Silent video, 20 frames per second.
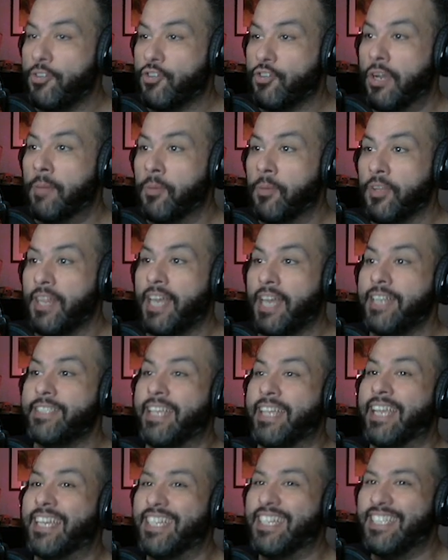drummer. That
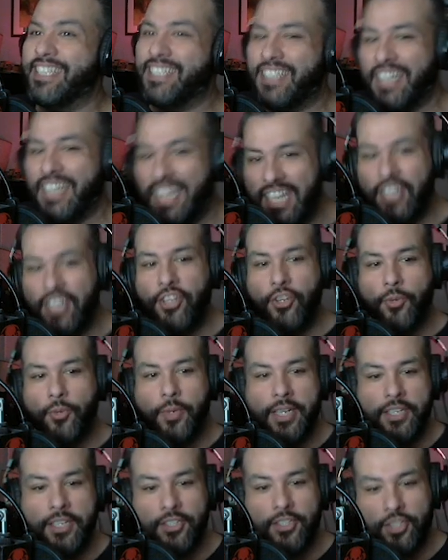is a
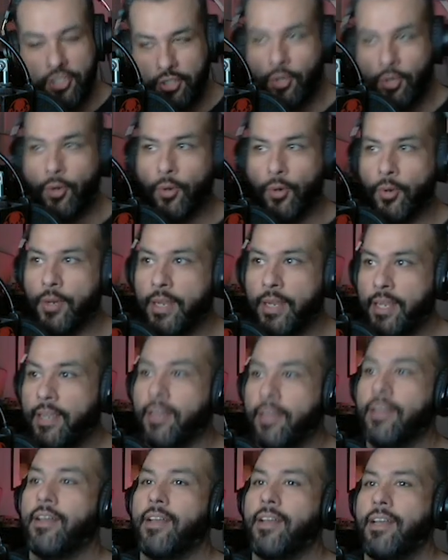continuing
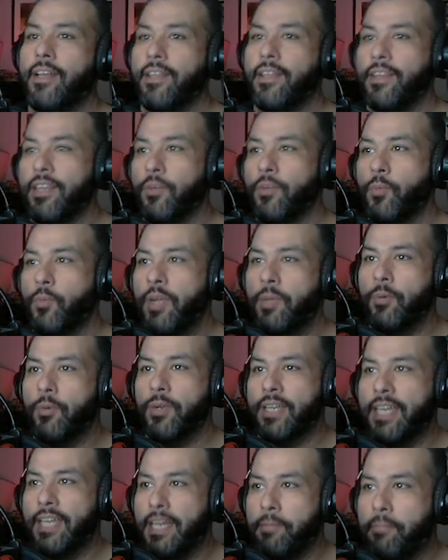story that we
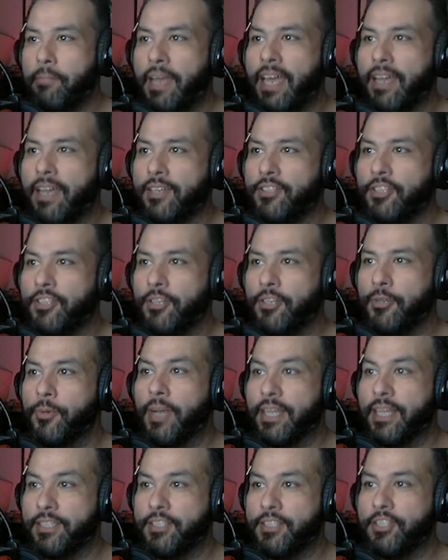will get back
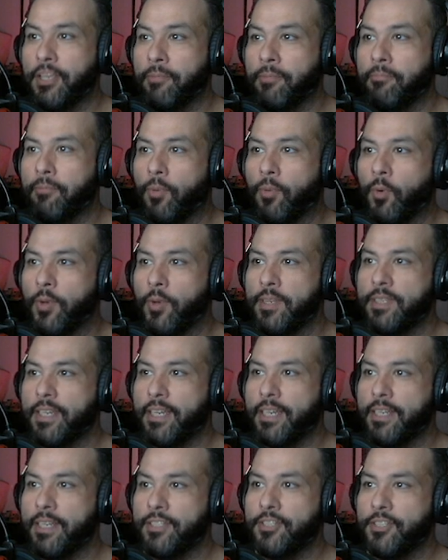to at some point,
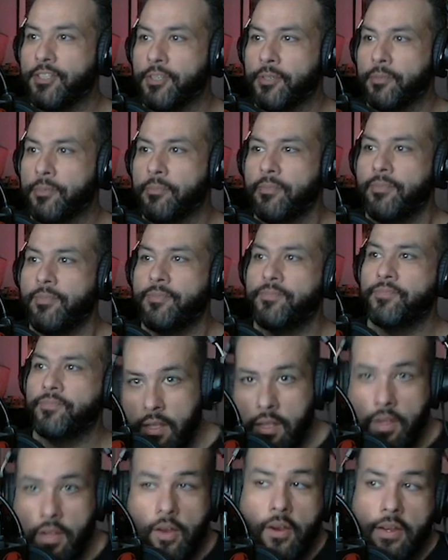I assume.
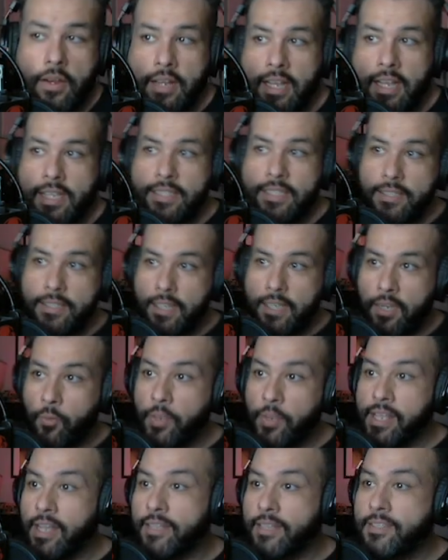All right, next uh,
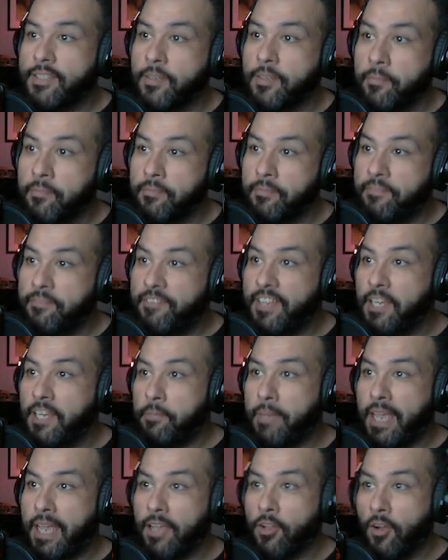we got some
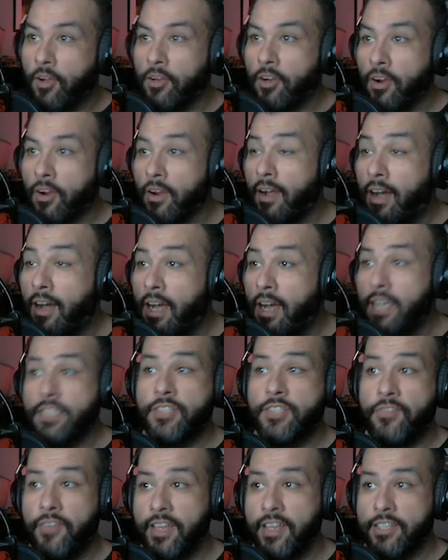feedback on our
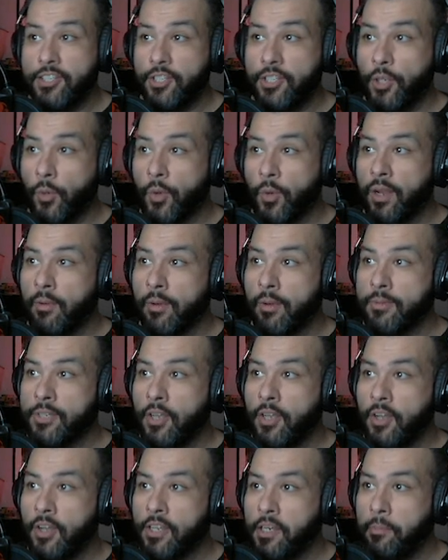Ozzfest story. We were
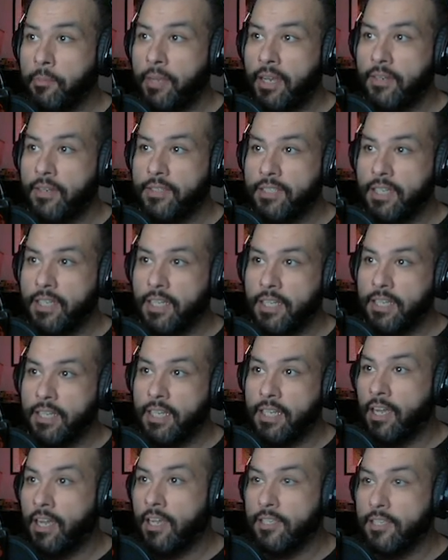talking about uh,
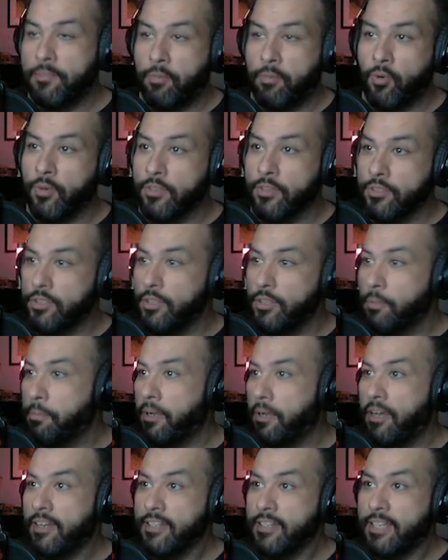the Osbournes' new
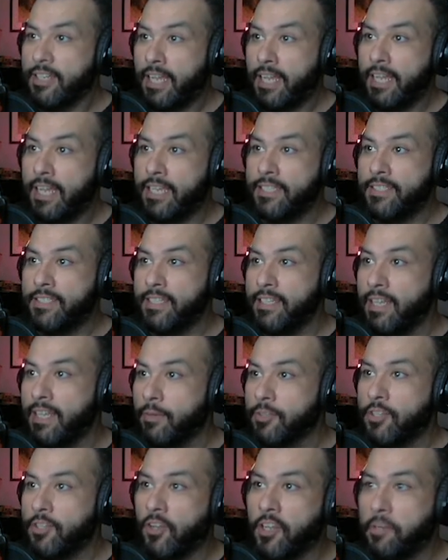podcast, and they
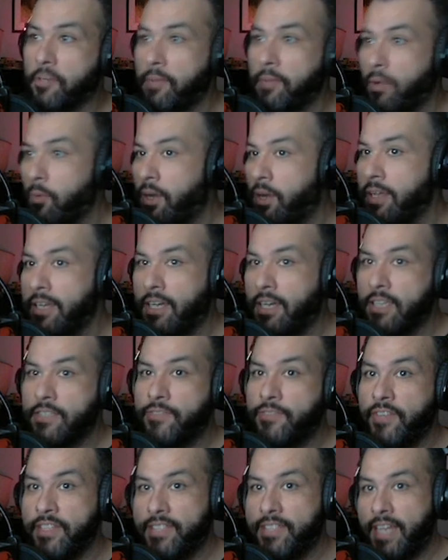were talking about why
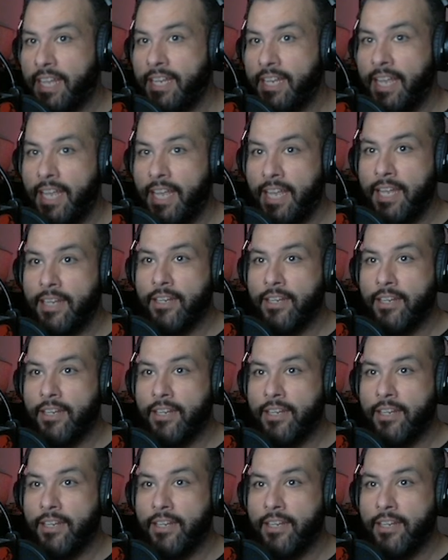Ozzfest had to end